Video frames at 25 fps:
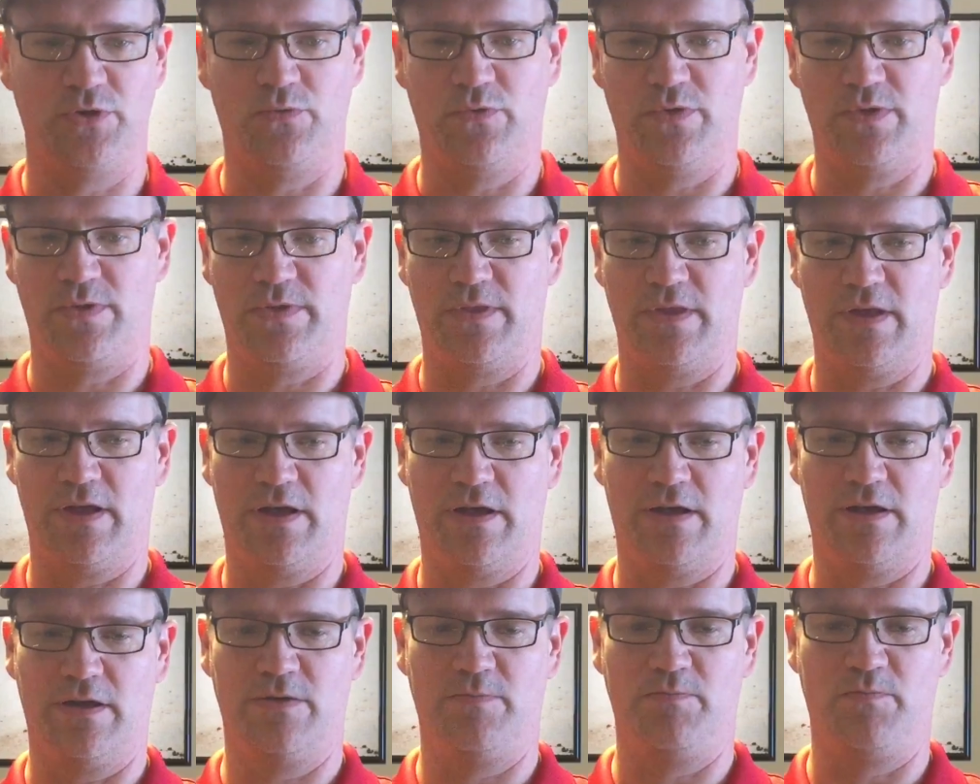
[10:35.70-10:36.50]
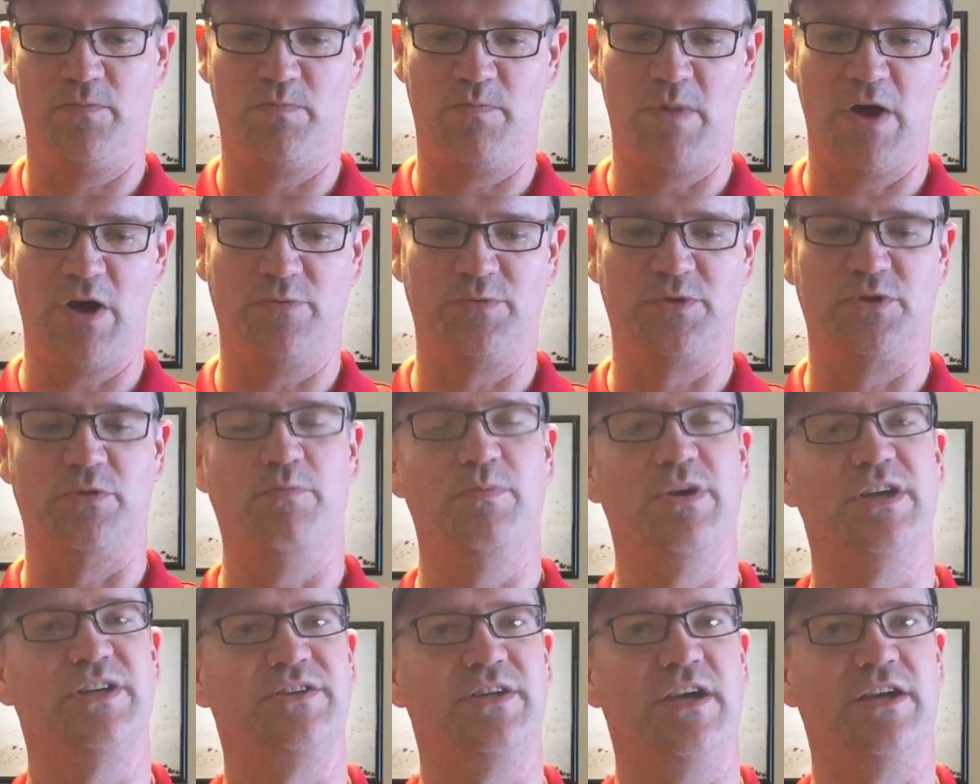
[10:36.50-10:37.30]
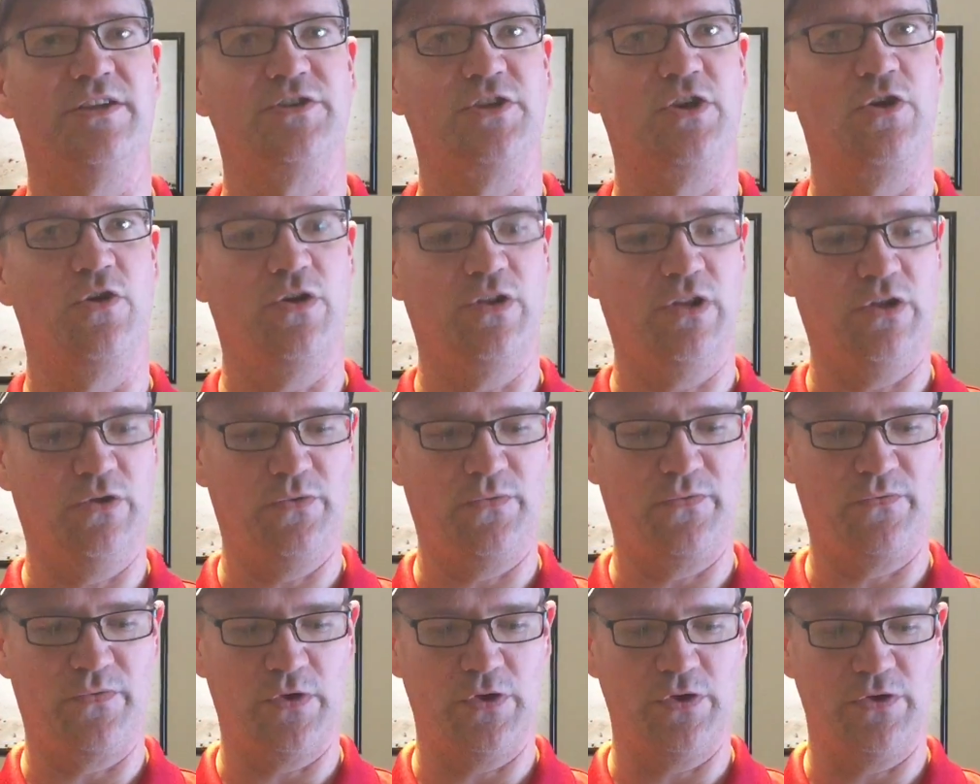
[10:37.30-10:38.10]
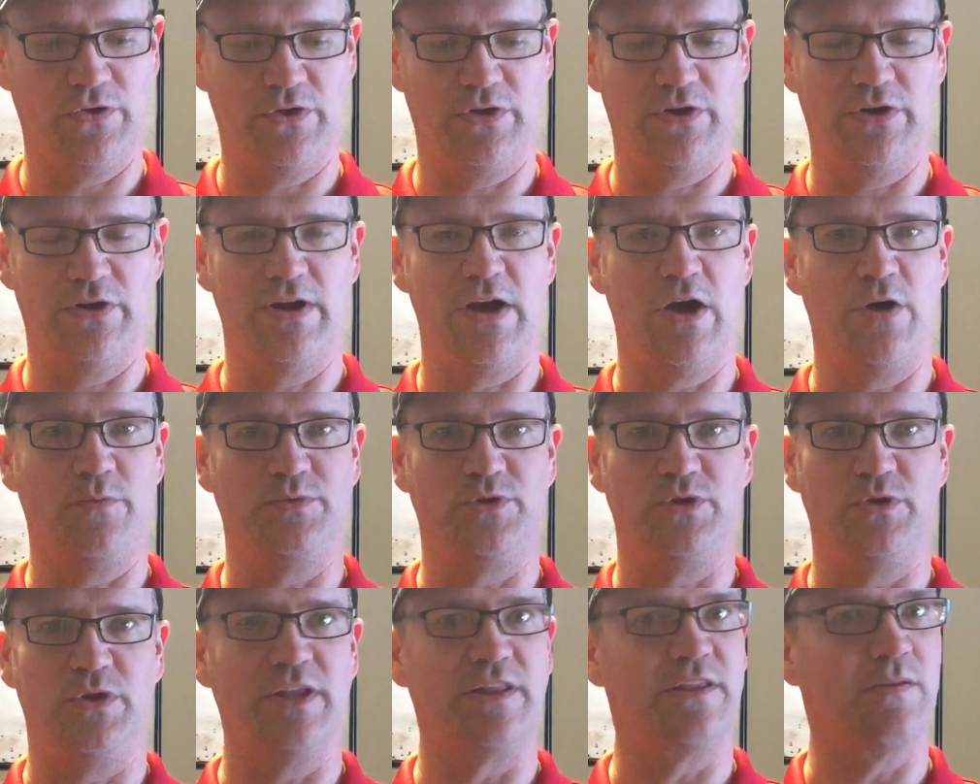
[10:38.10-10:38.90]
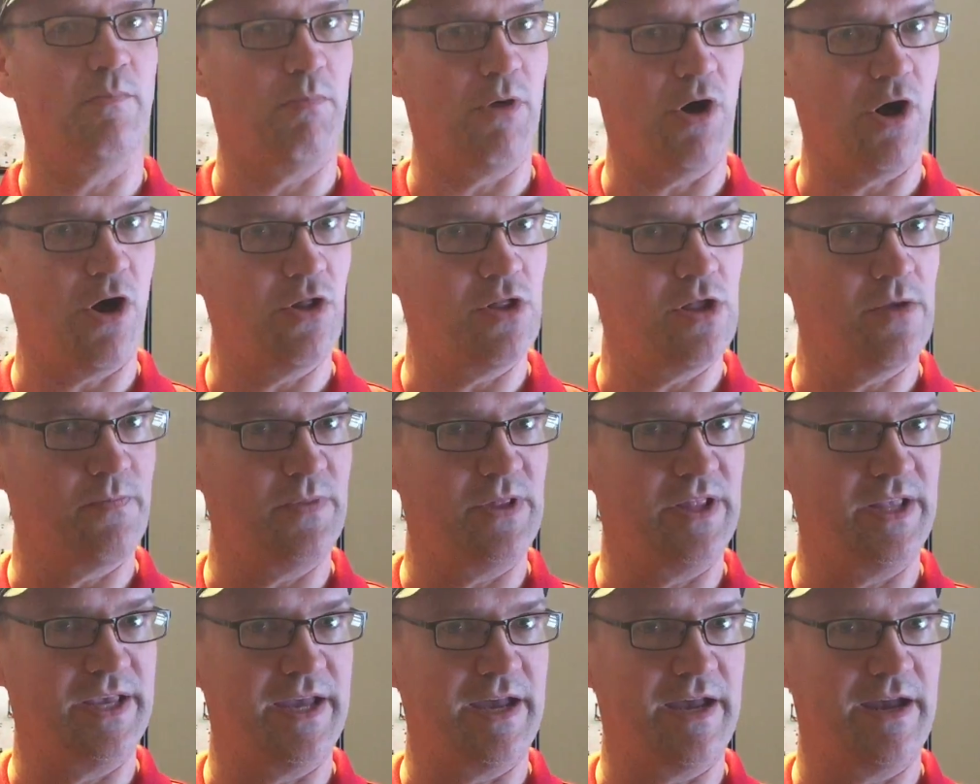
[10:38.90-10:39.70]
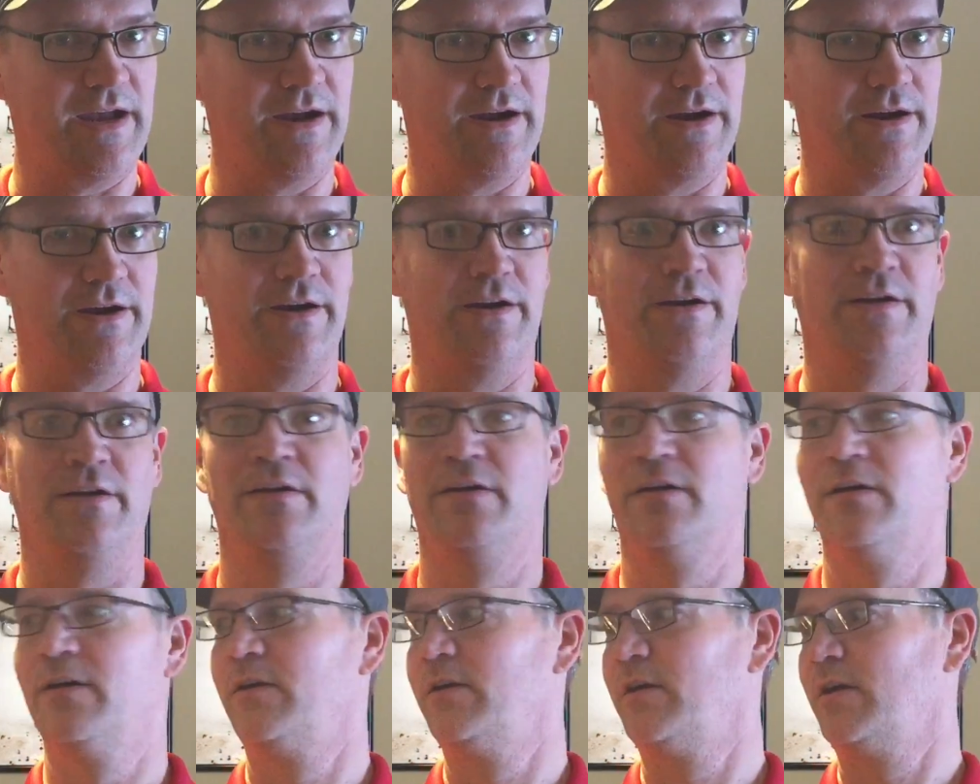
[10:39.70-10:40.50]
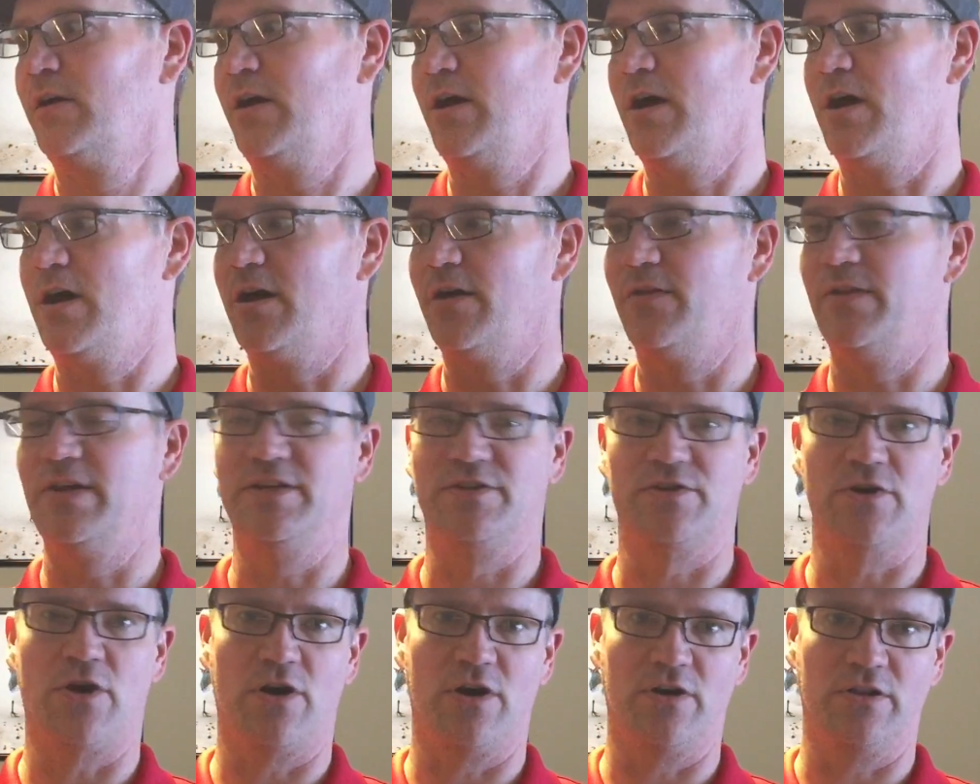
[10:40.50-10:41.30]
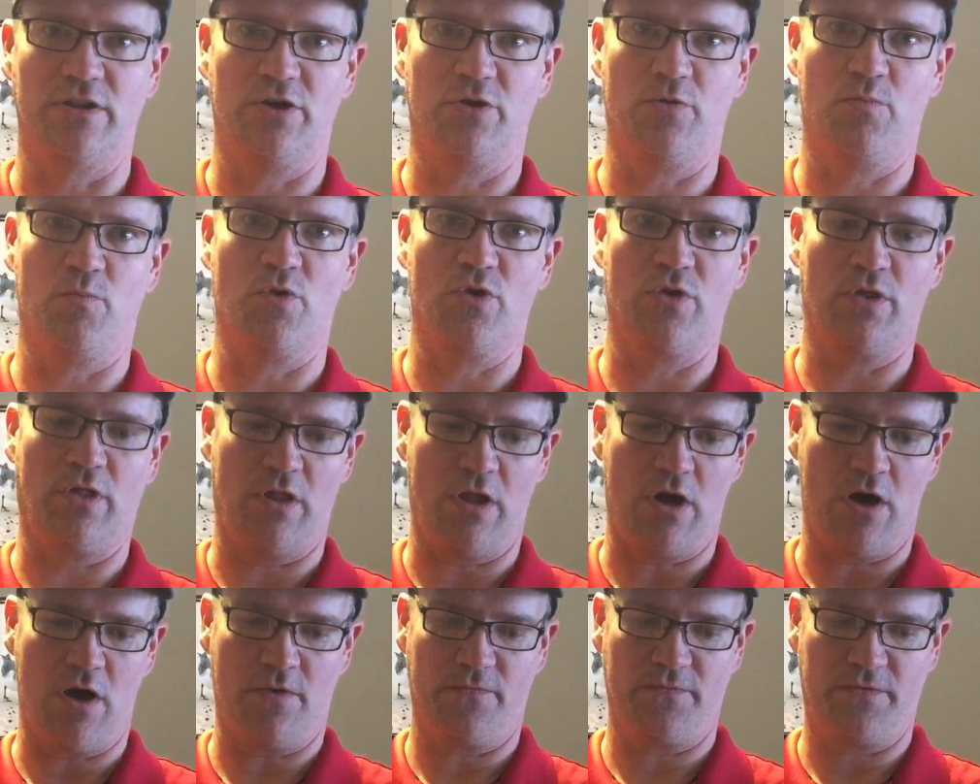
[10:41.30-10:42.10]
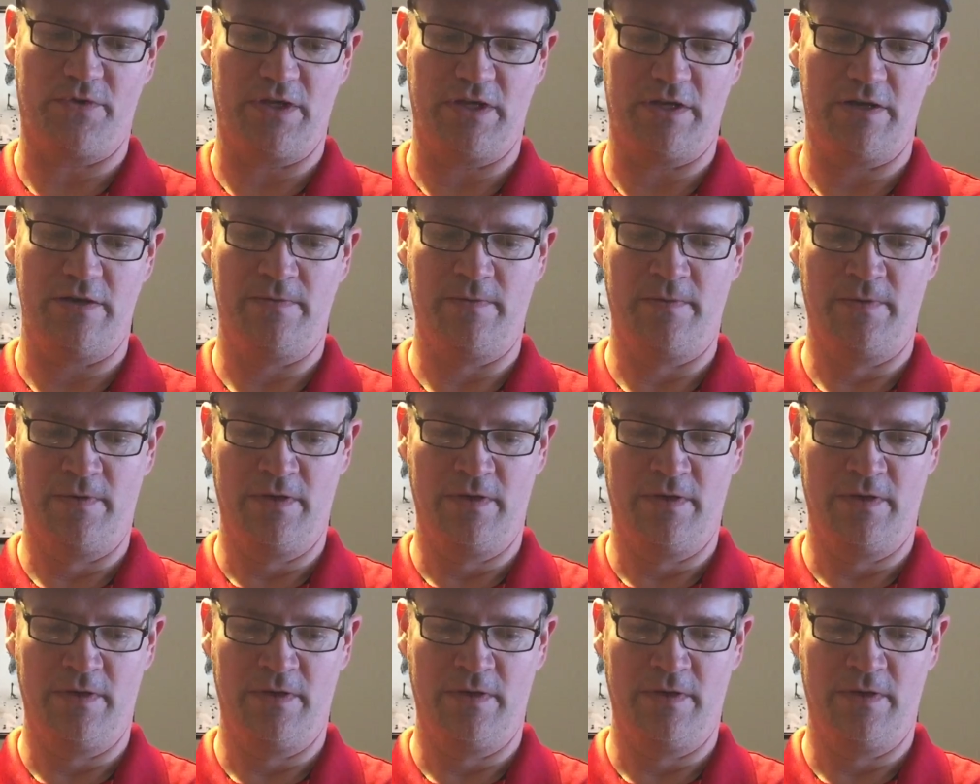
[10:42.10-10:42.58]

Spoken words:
you with helps your mishits go a little further, helps you get the ball up in the air. These are a little more lofted.